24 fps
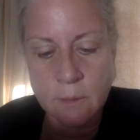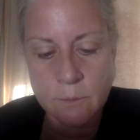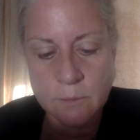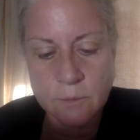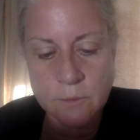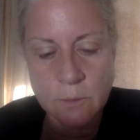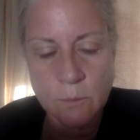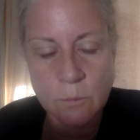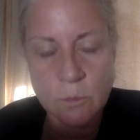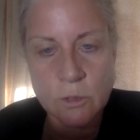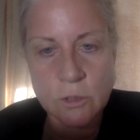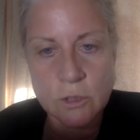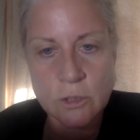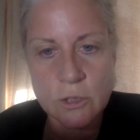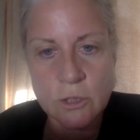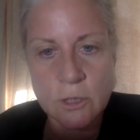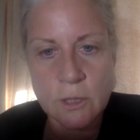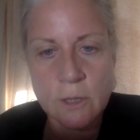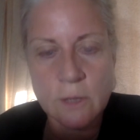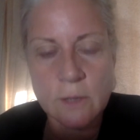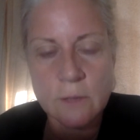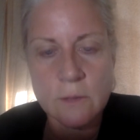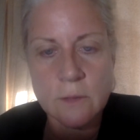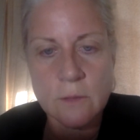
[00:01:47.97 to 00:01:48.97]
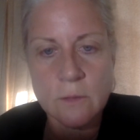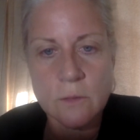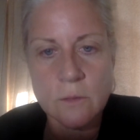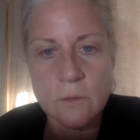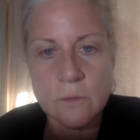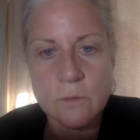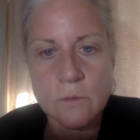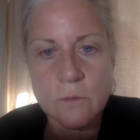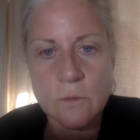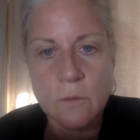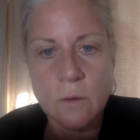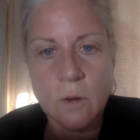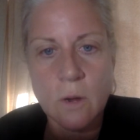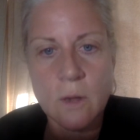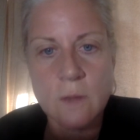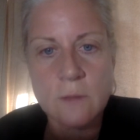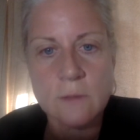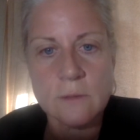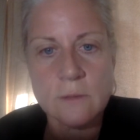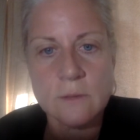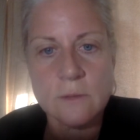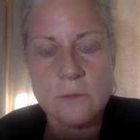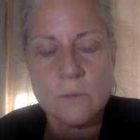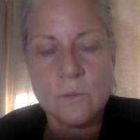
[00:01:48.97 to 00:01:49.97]
someone shared that those
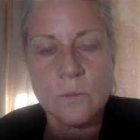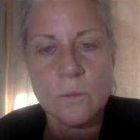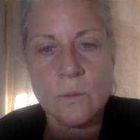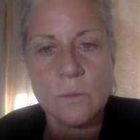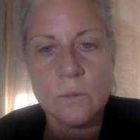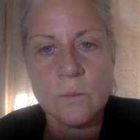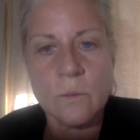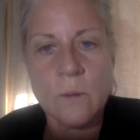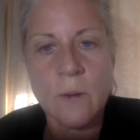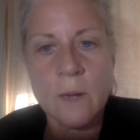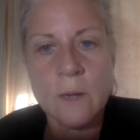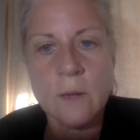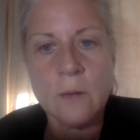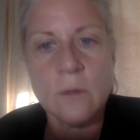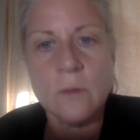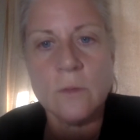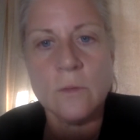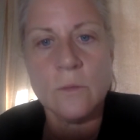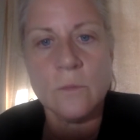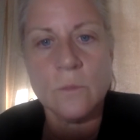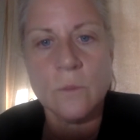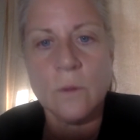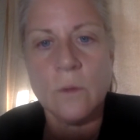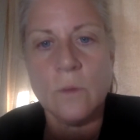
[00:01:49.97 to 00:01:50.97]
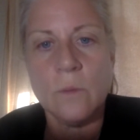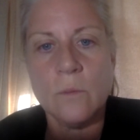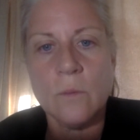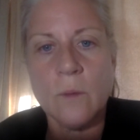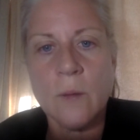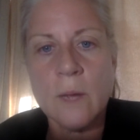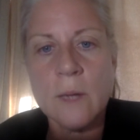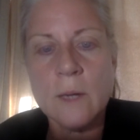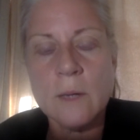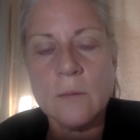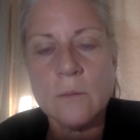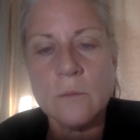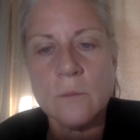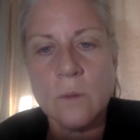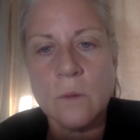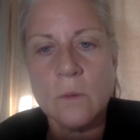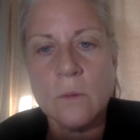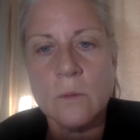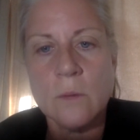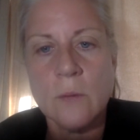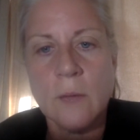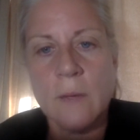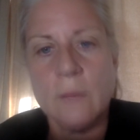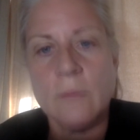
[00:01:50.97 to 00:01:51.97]
crosses were right on the road, right at
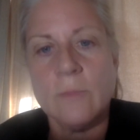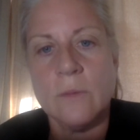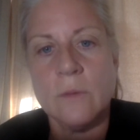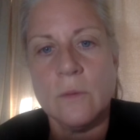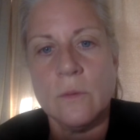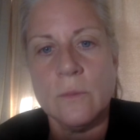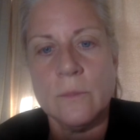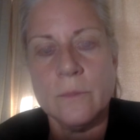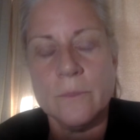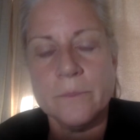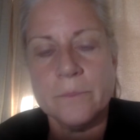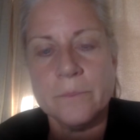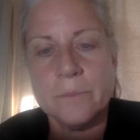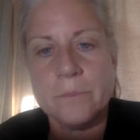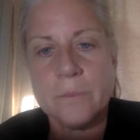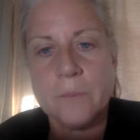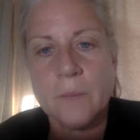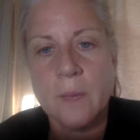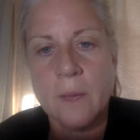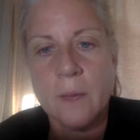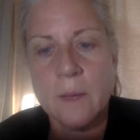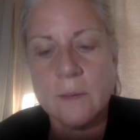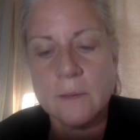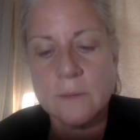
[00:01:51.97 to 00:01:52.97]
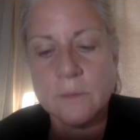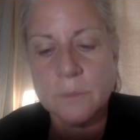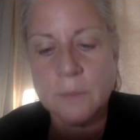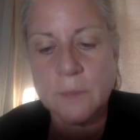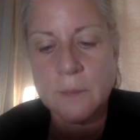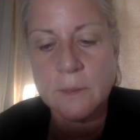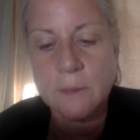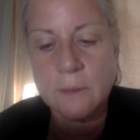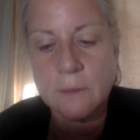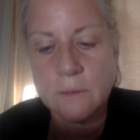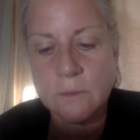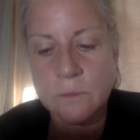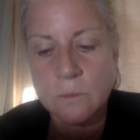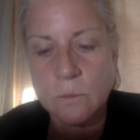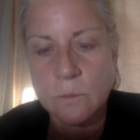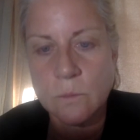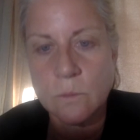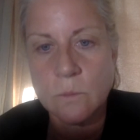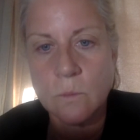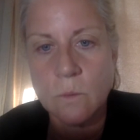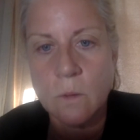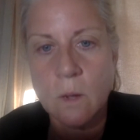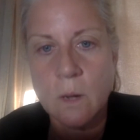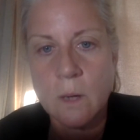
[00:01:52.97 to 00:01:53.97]
road level, as beings
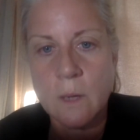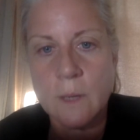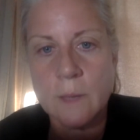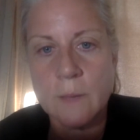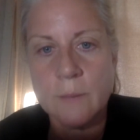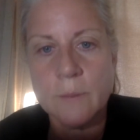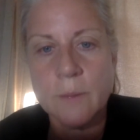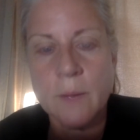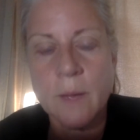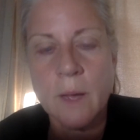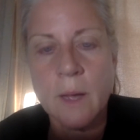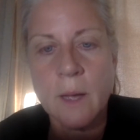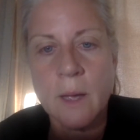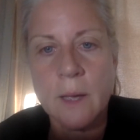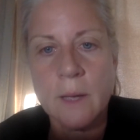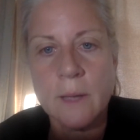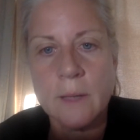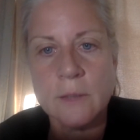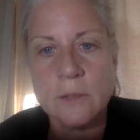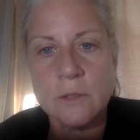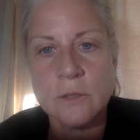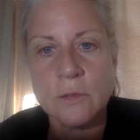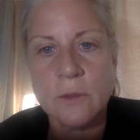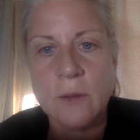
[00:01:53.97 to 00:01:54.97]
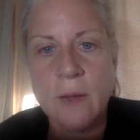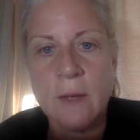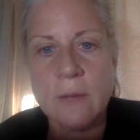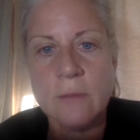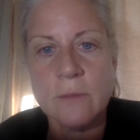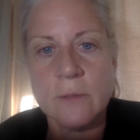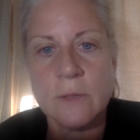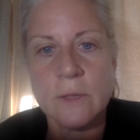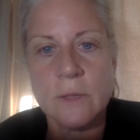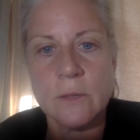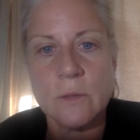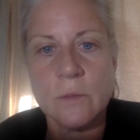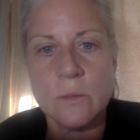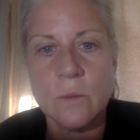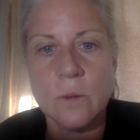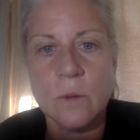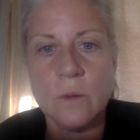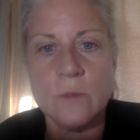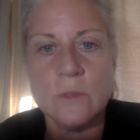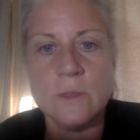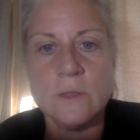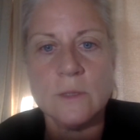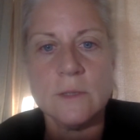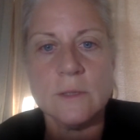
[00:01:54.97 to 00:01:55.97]
were walking by and traveling the
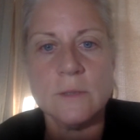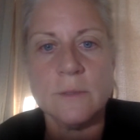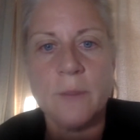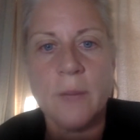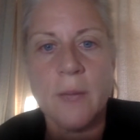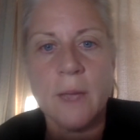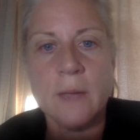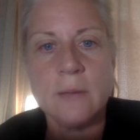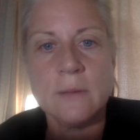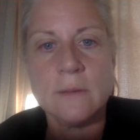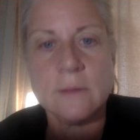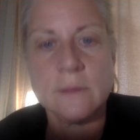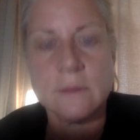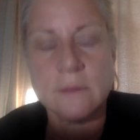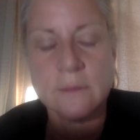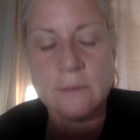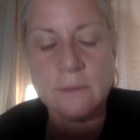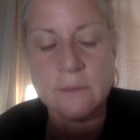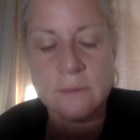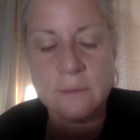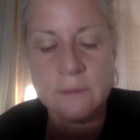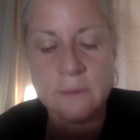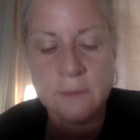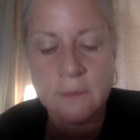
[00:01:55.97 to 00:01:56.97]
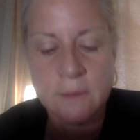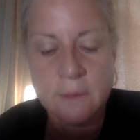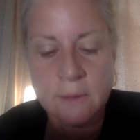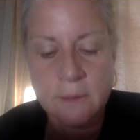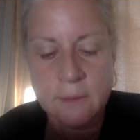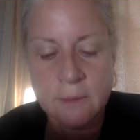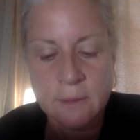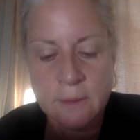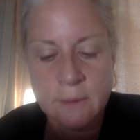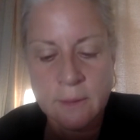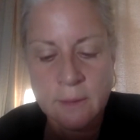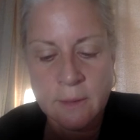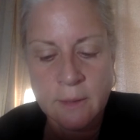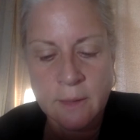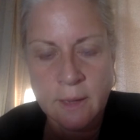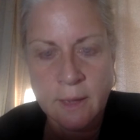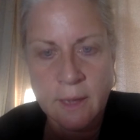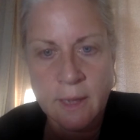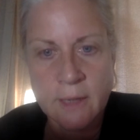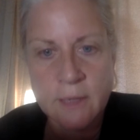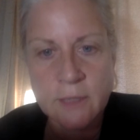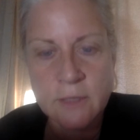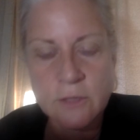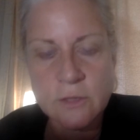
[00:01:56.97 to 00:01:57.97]
road to Damascus.
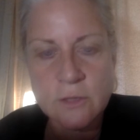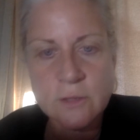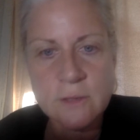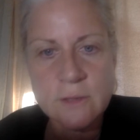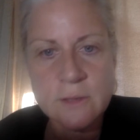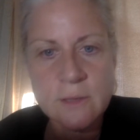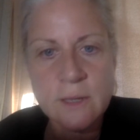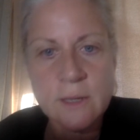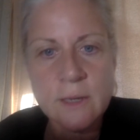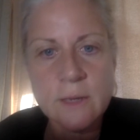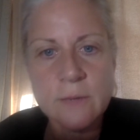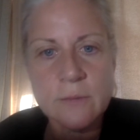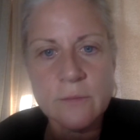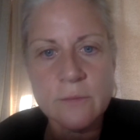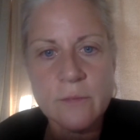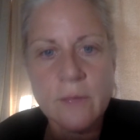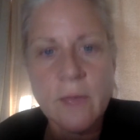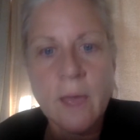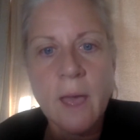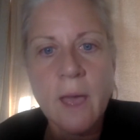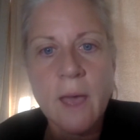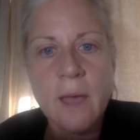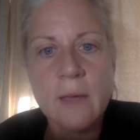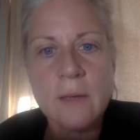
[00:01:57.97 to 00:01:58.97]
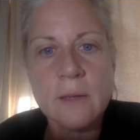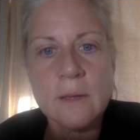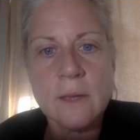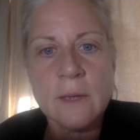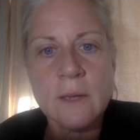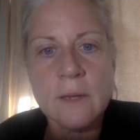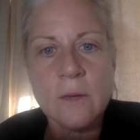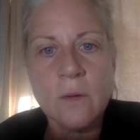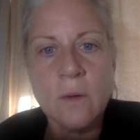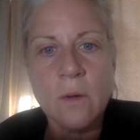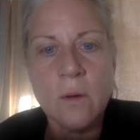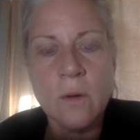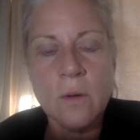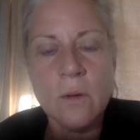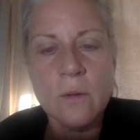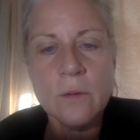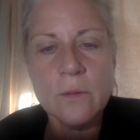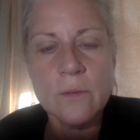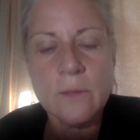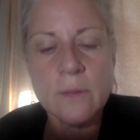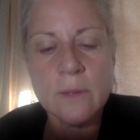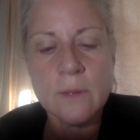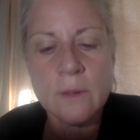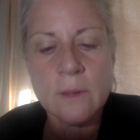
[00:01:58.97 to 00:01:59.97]
And I just think of that, like
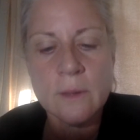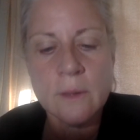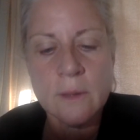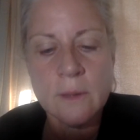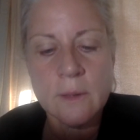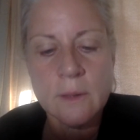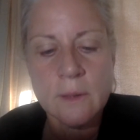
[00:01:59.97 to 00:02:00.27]
all the